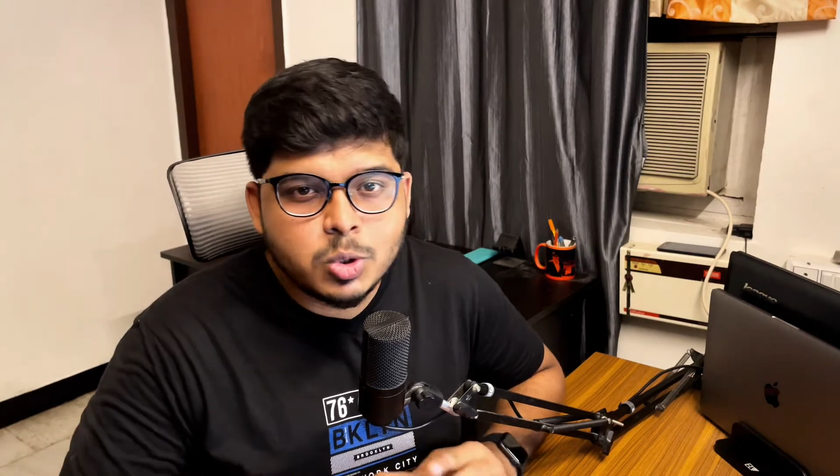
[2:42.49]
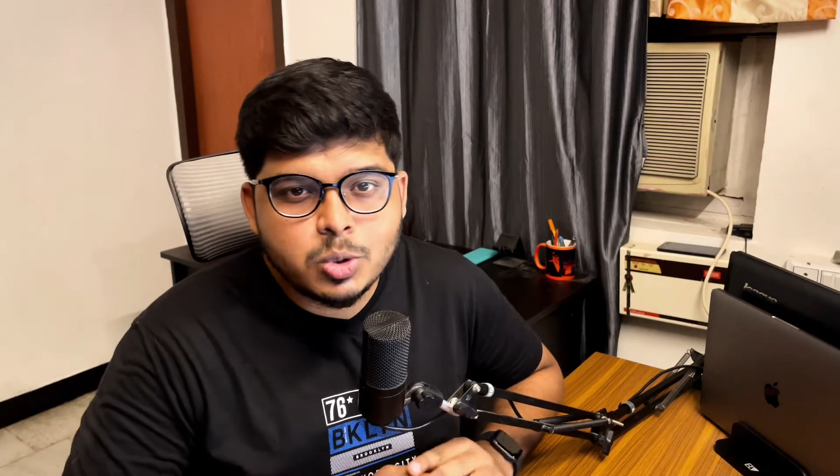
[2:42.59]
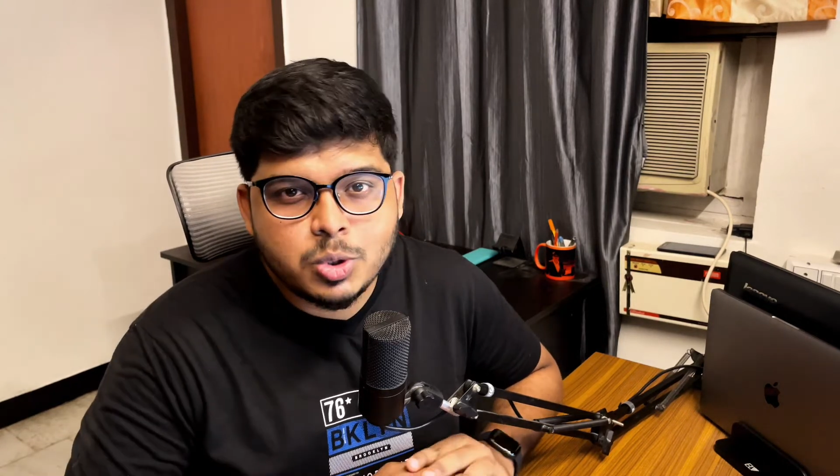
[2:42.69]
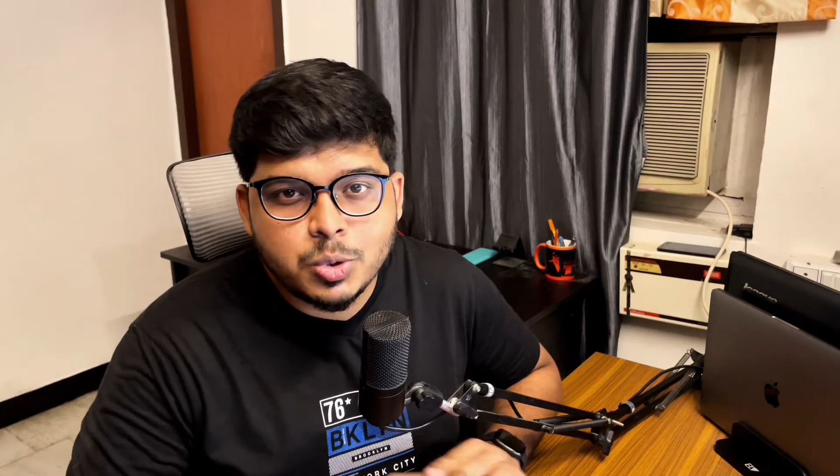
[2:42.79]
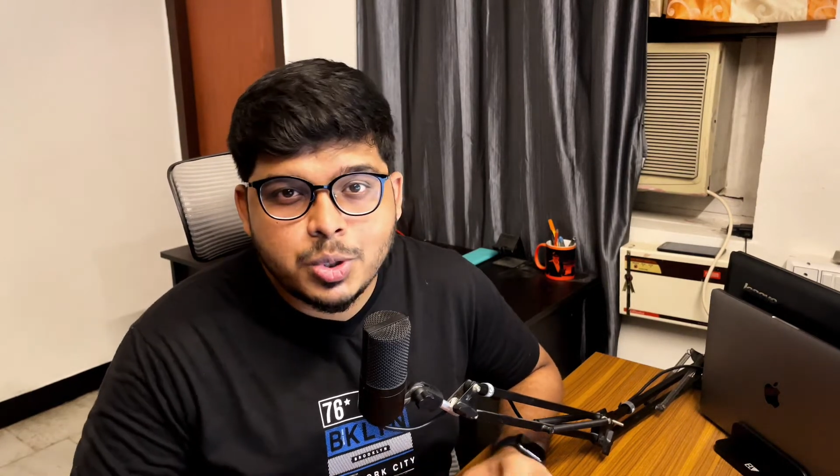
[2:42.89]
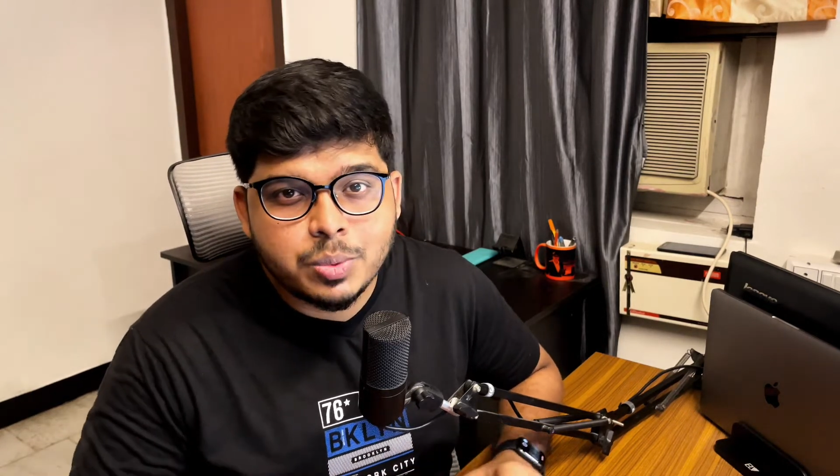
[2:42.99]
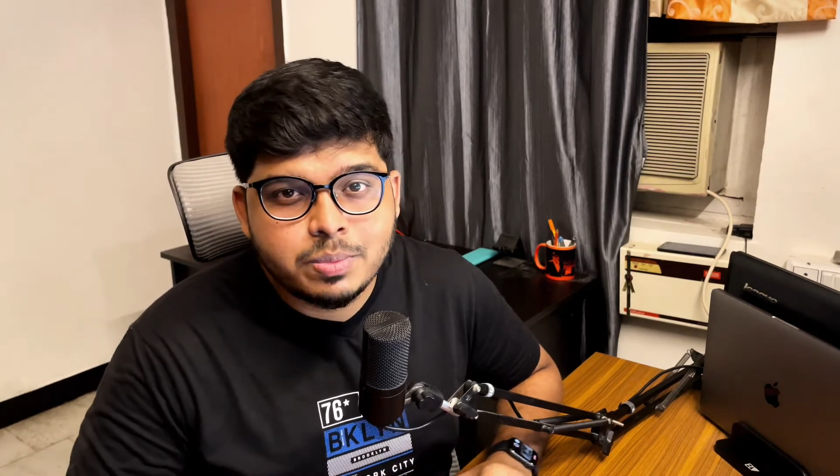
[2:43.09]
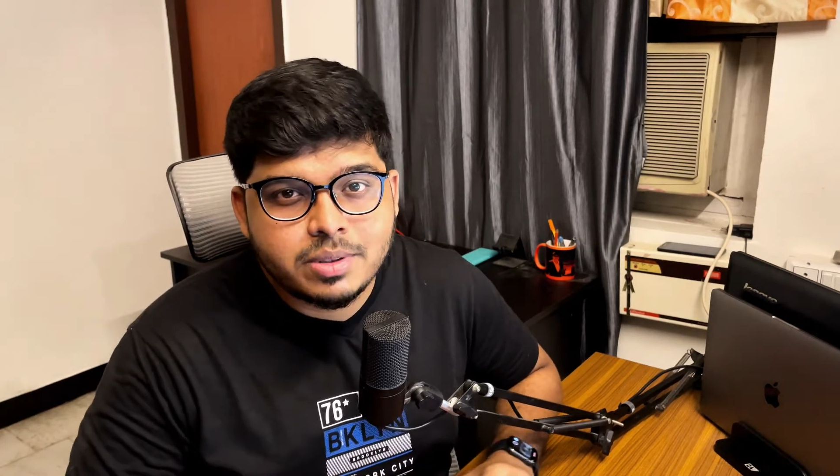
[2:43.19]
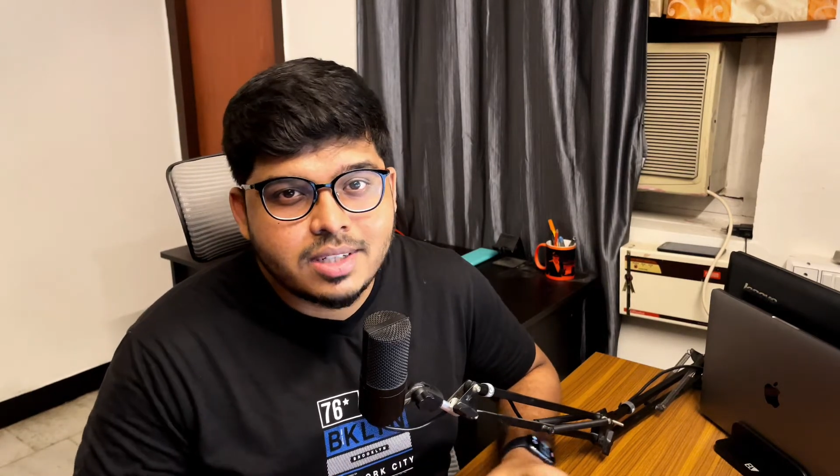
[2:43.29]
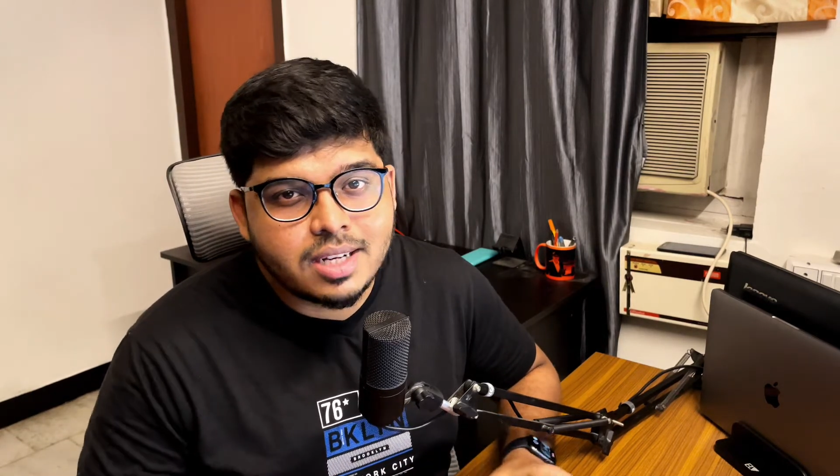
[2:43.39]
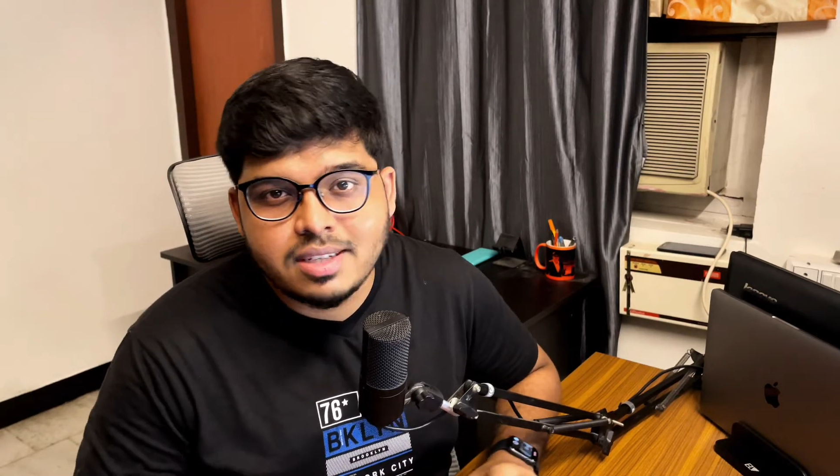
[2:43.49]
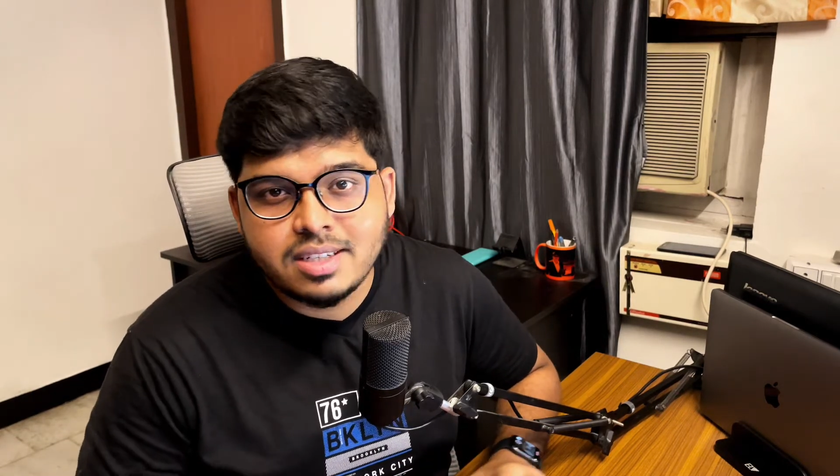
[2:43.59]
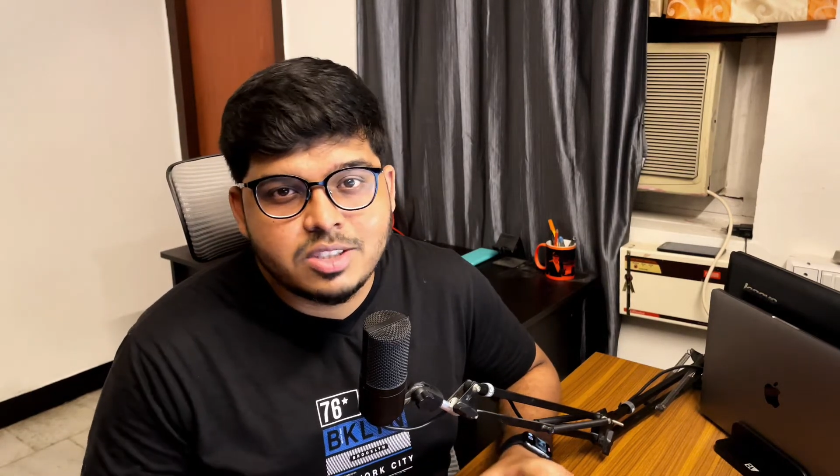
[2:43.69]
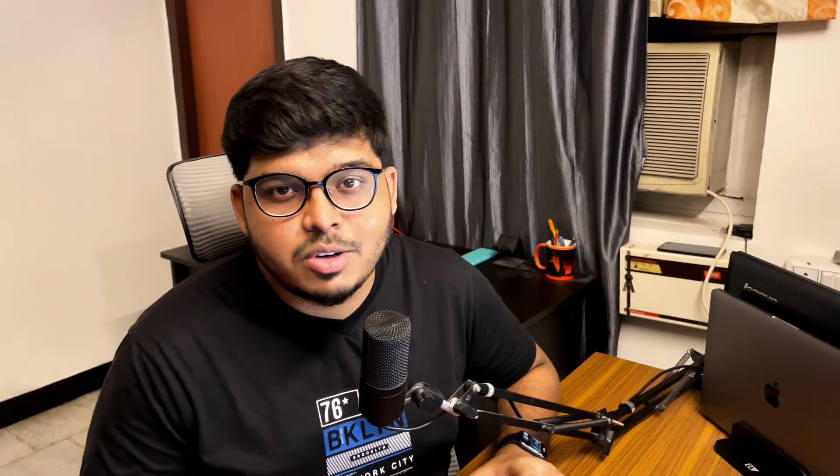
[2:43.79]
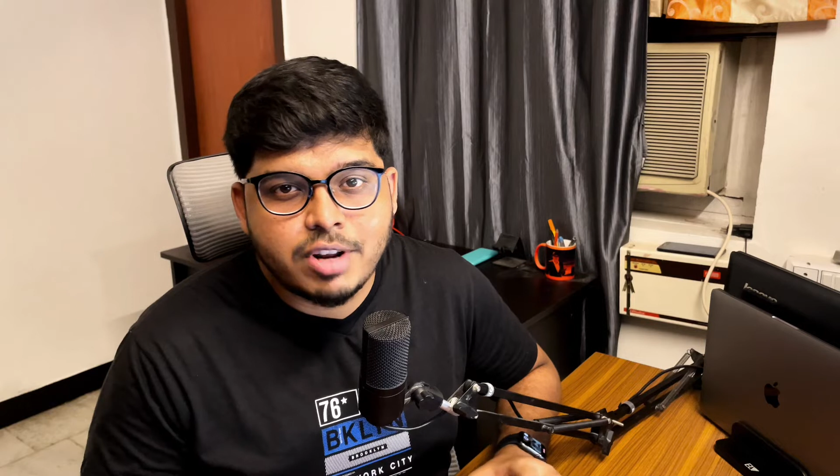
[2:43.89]
through YouTube tons and
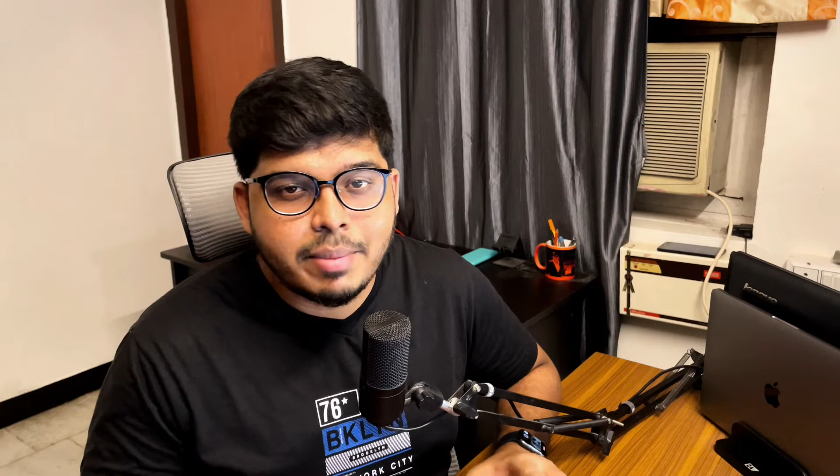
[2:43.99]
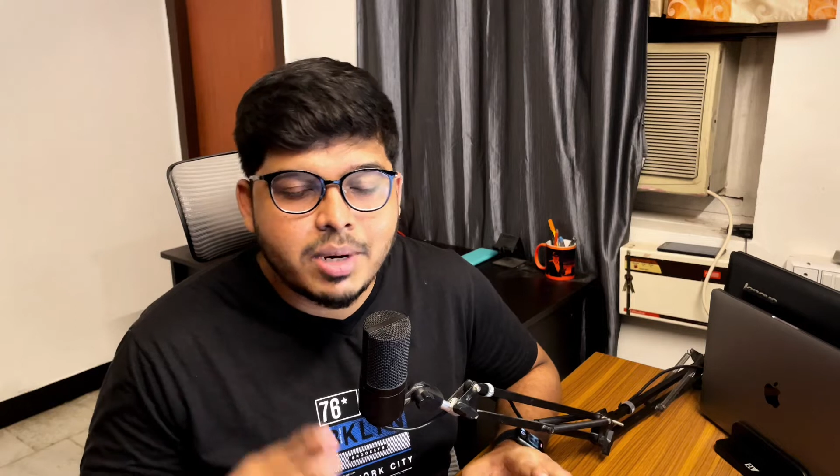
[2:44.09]
tons of time.